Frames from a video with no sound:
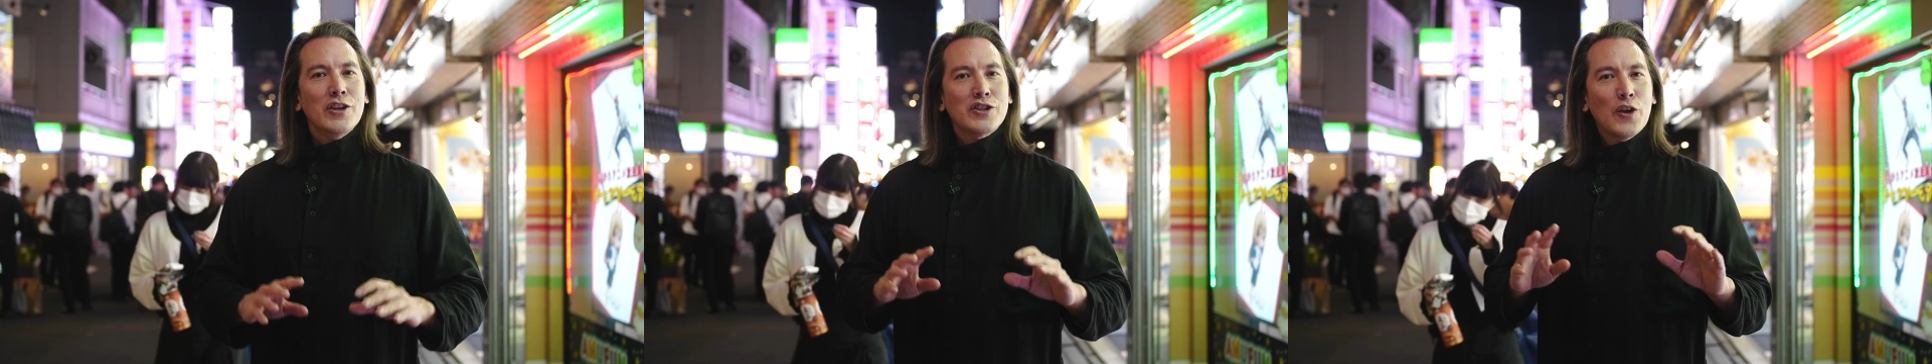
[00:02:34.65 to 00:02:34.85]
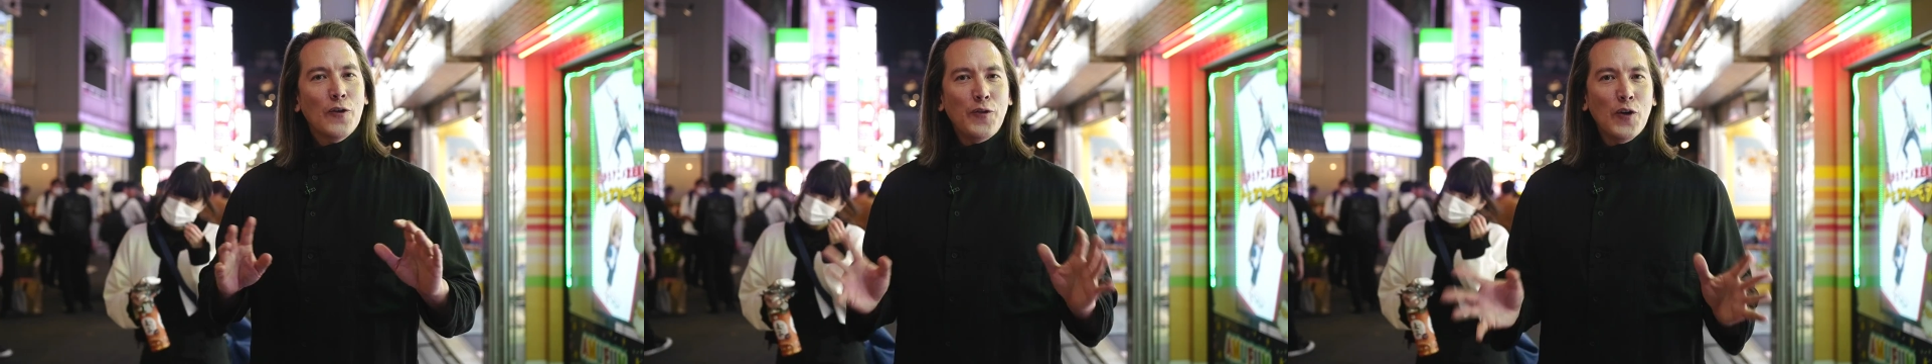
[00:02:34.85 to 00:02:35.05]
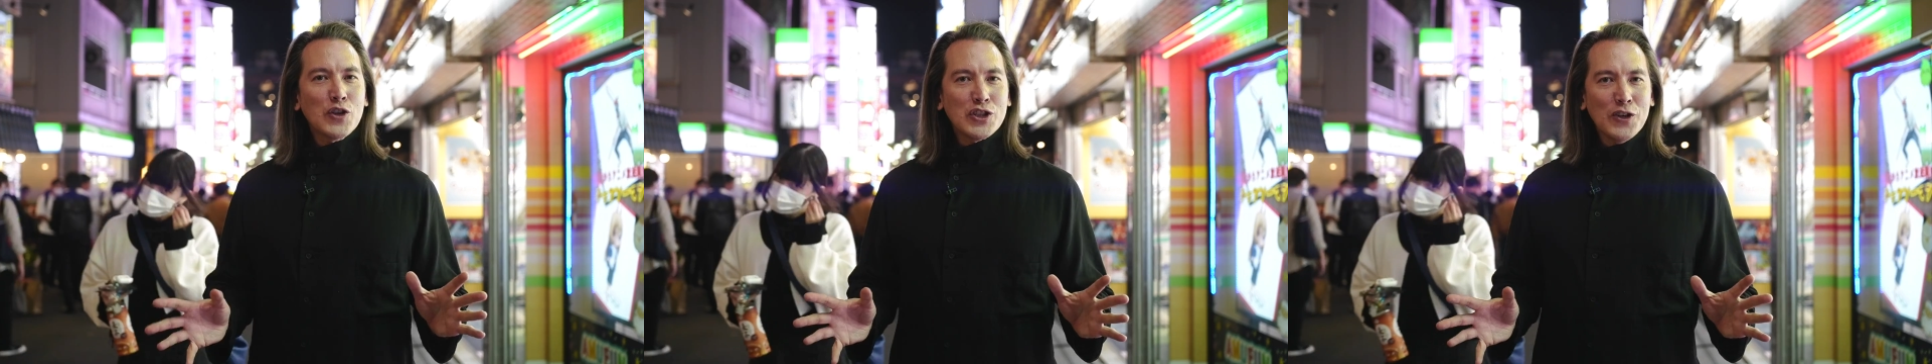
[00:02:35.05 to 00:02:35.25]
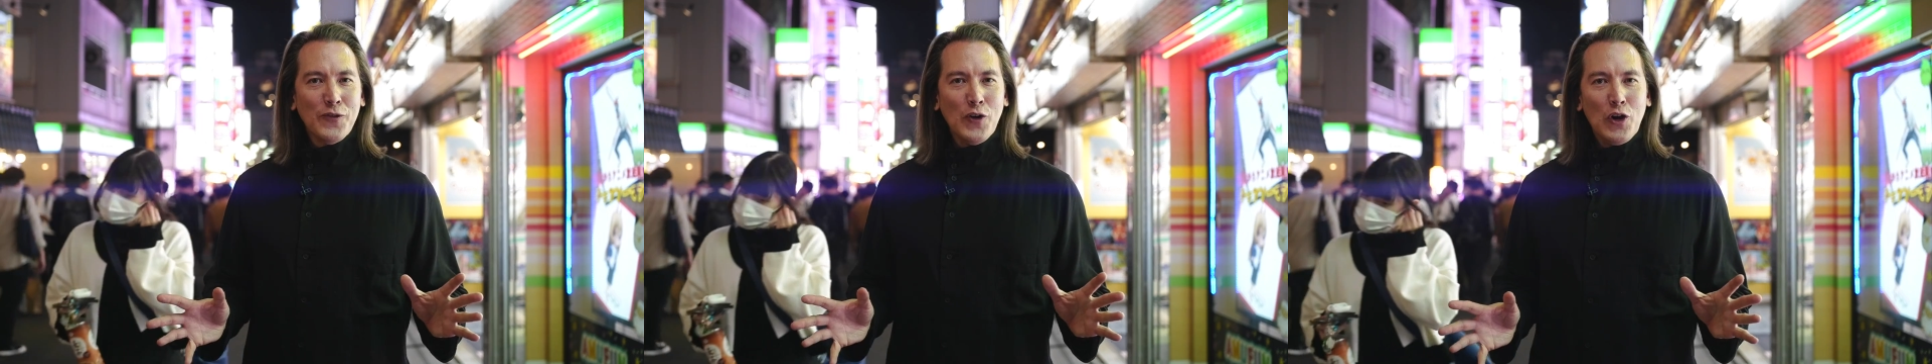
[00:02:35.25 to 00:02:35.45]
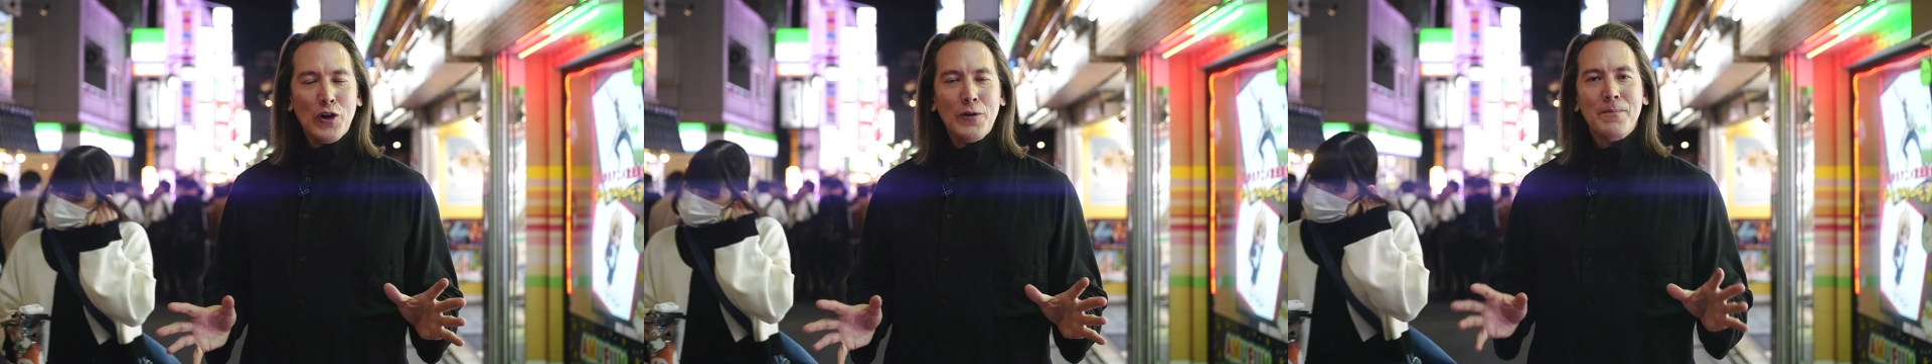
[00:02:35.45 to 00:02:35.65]
So first of
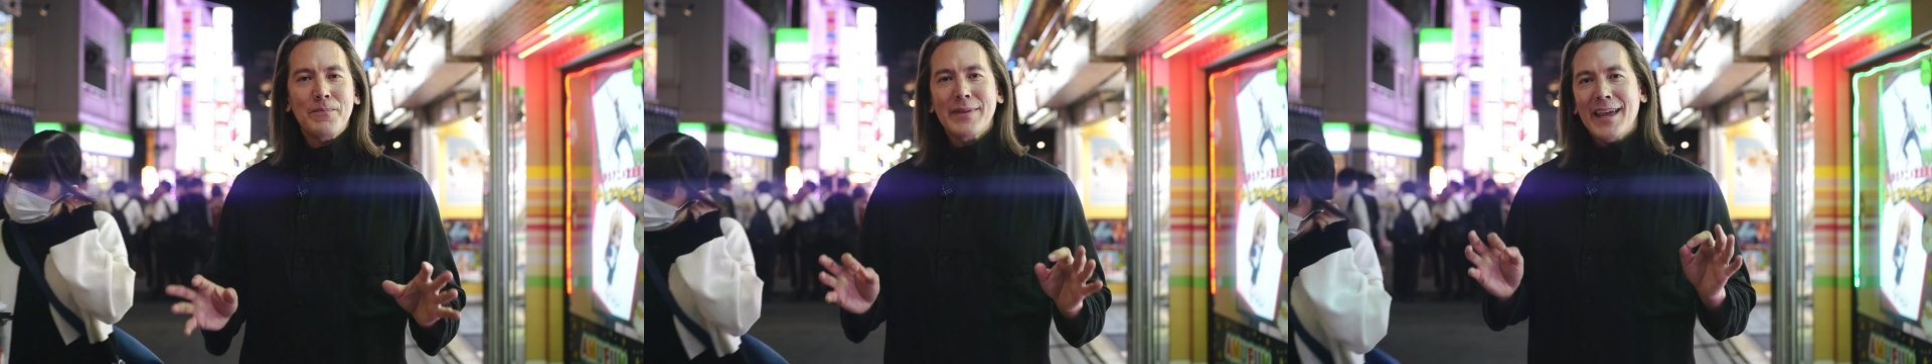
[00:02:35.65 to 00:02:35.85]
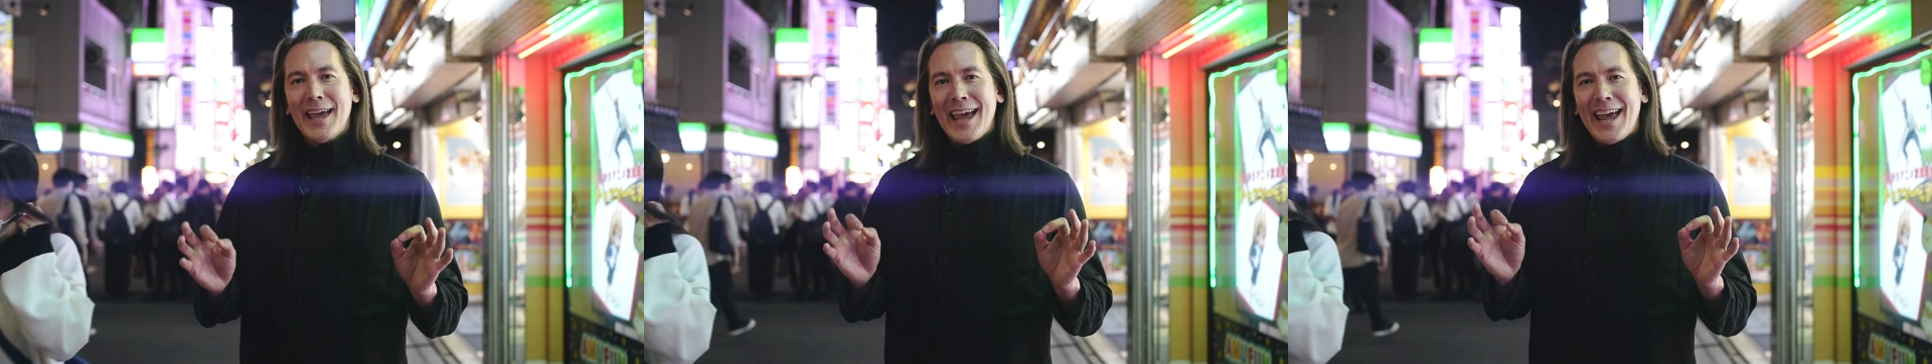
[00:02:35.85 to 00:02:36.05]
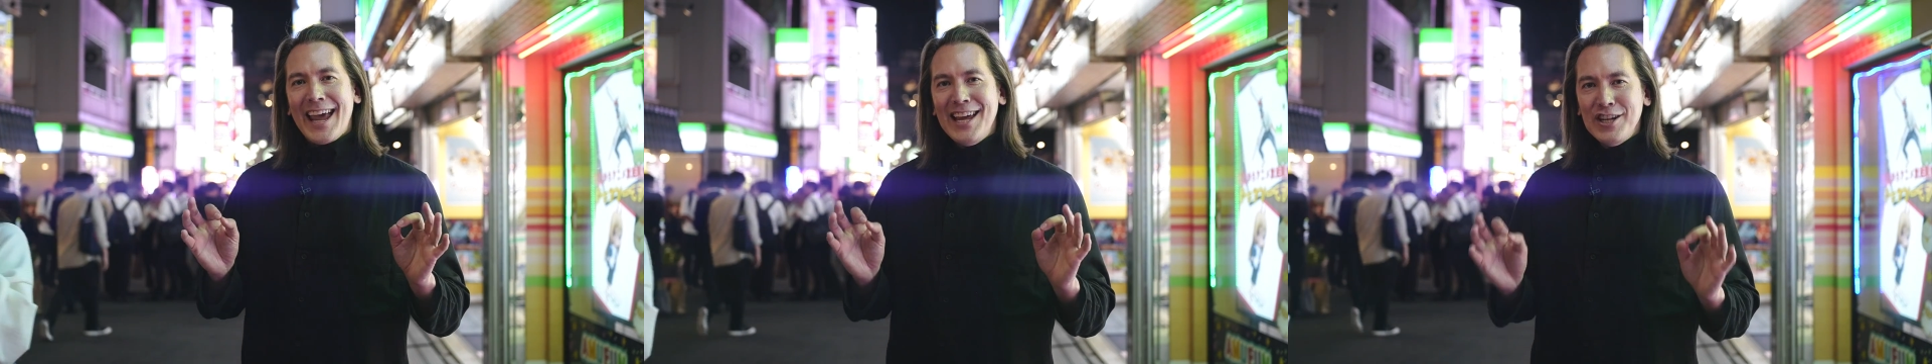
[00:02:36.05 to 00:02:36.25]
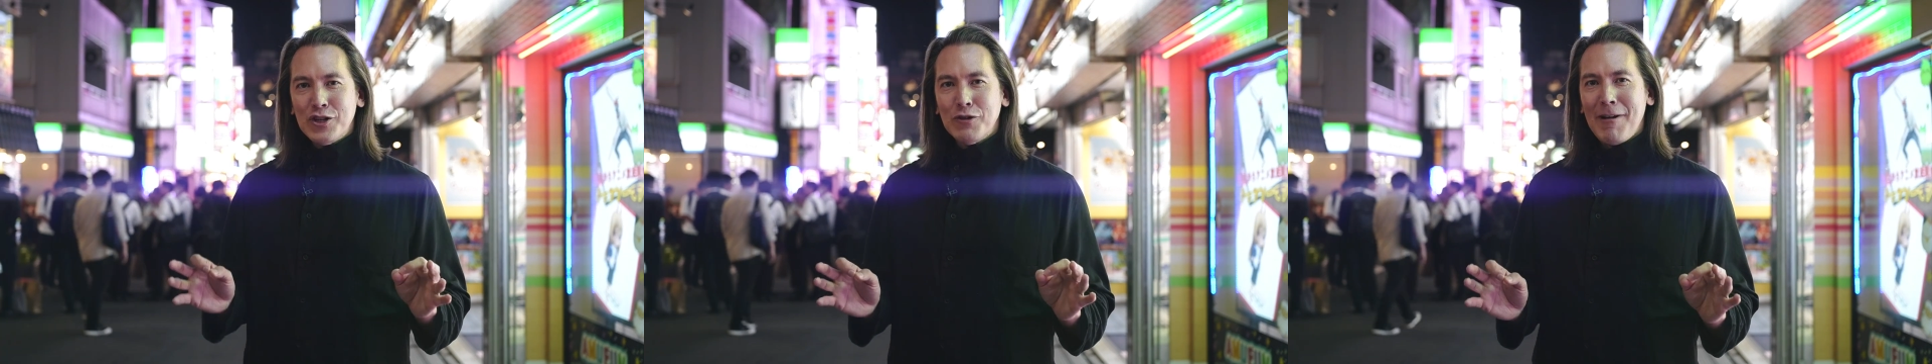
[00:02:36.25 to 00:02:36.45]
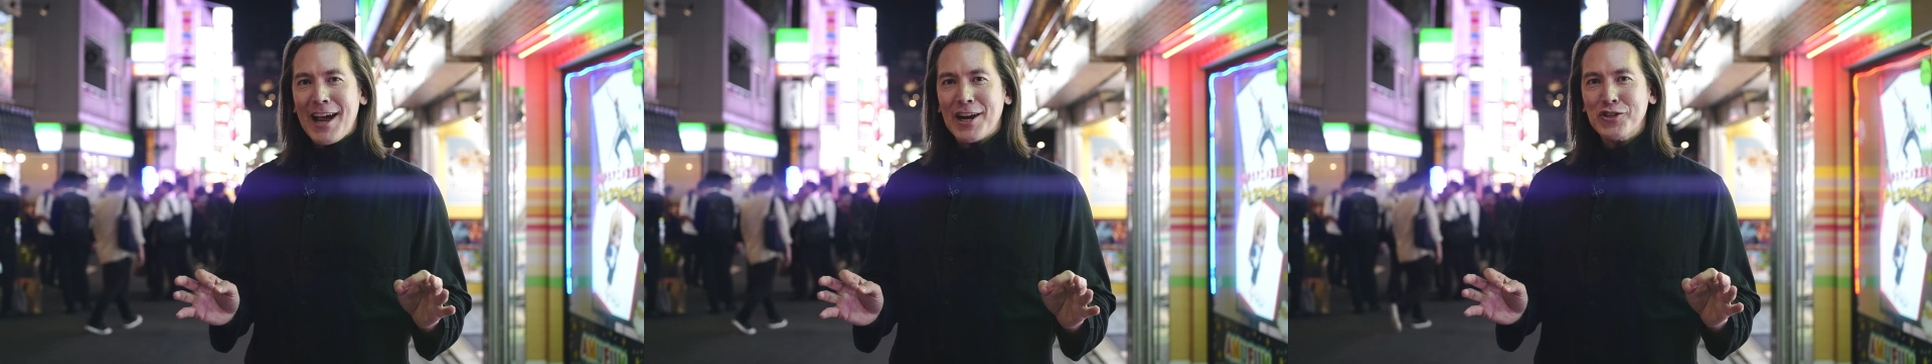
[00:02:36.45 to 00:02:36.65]
all,
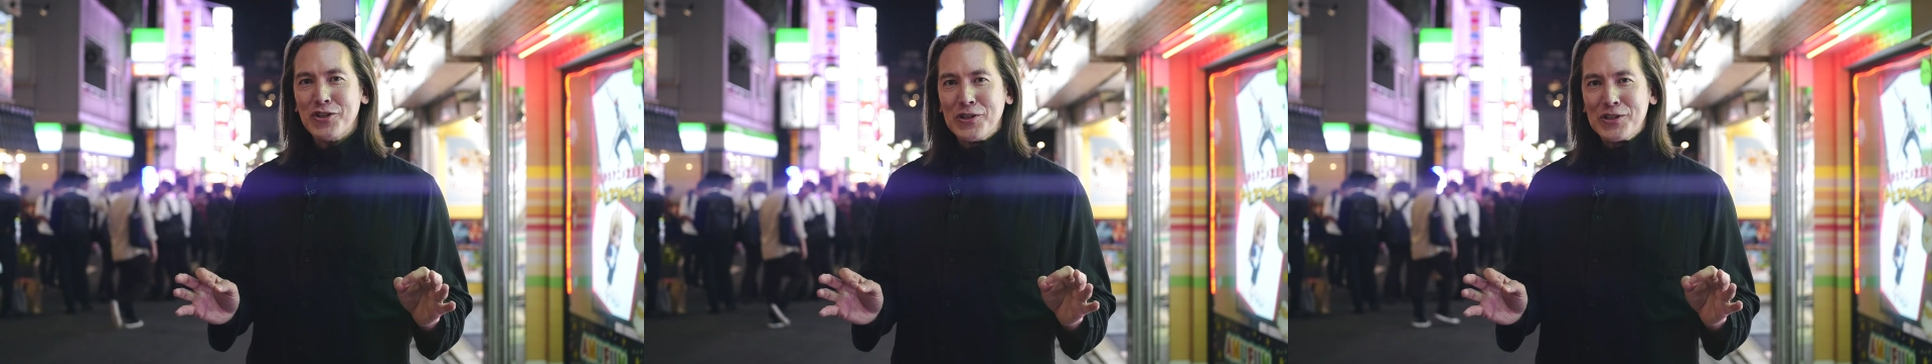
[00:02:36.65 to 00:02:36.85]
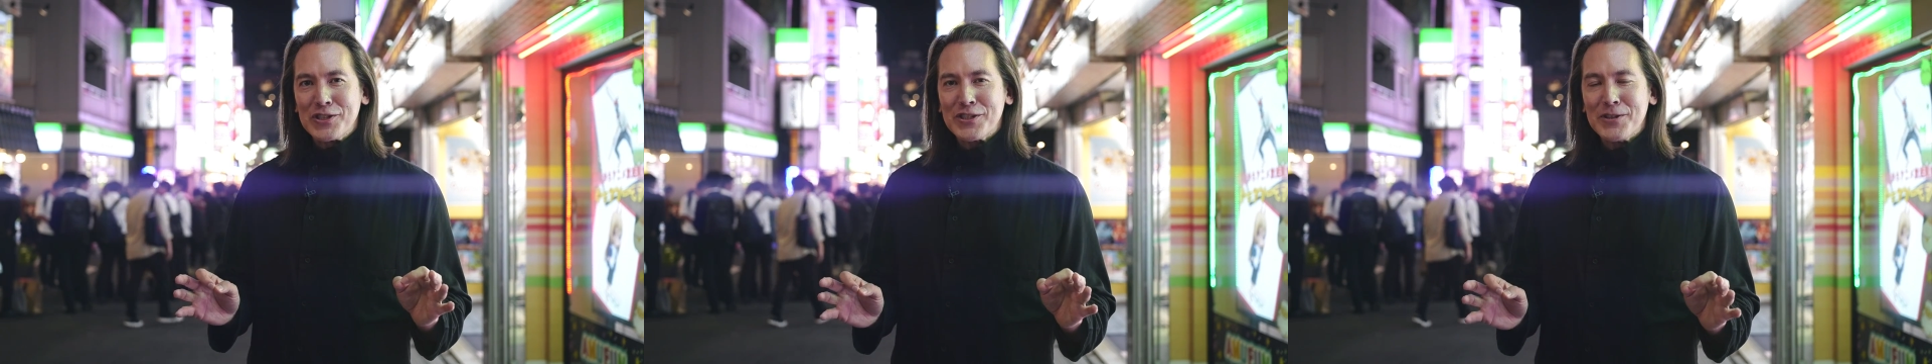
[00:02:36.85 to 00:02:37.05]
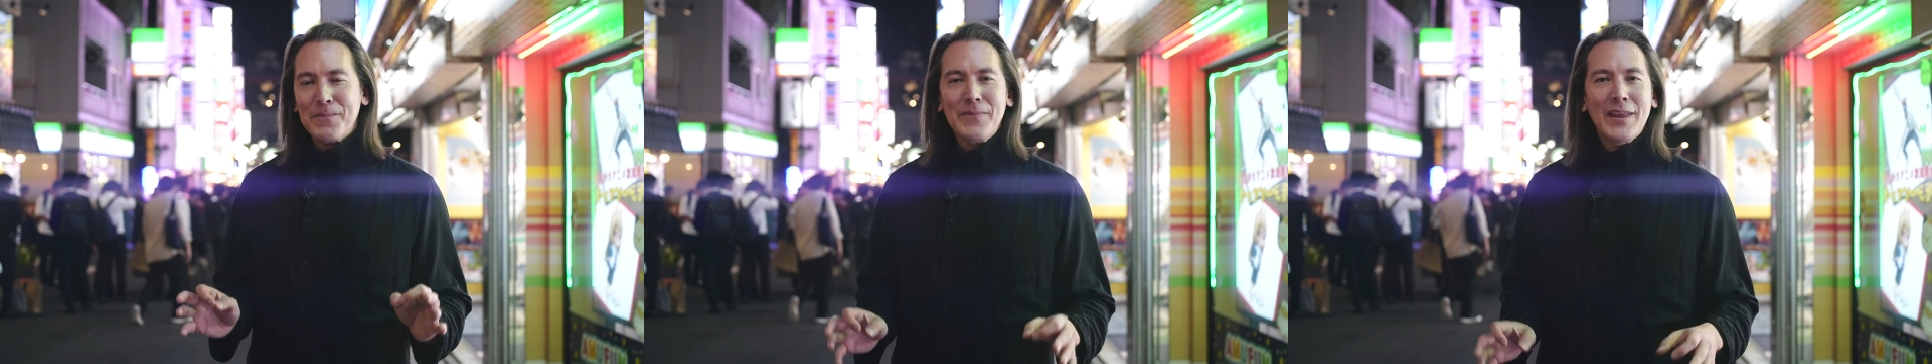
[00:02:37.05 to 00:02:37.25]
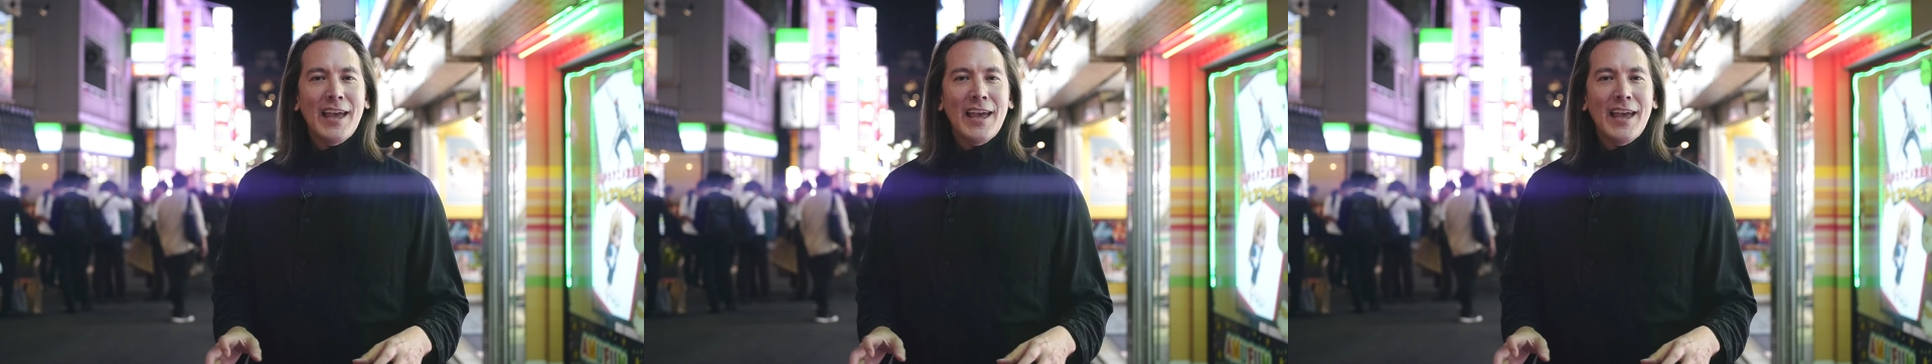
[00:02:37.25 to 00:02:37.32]
interactions.